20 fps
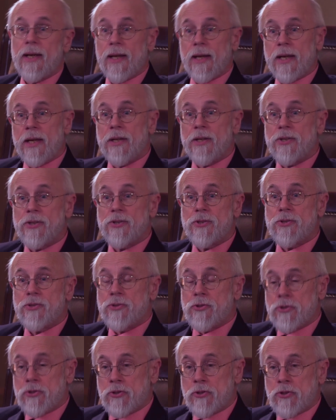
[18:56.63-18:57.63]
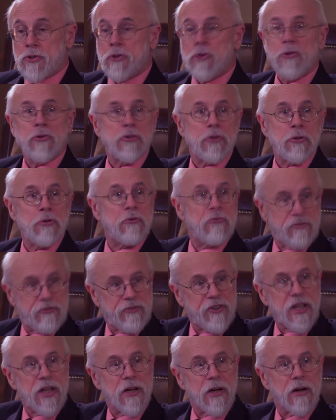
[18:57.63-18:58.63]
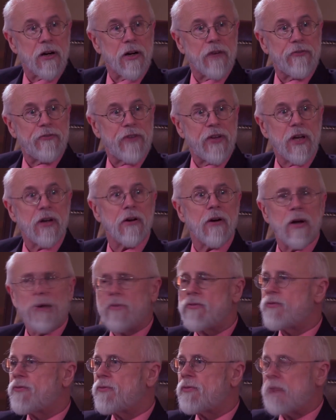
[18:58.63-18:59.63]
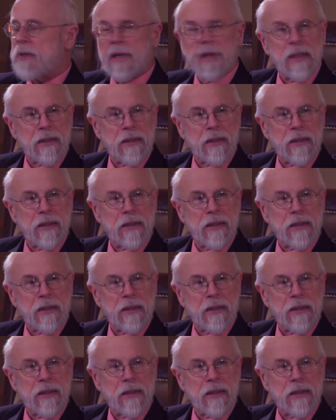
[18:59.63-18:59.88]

is due to fear of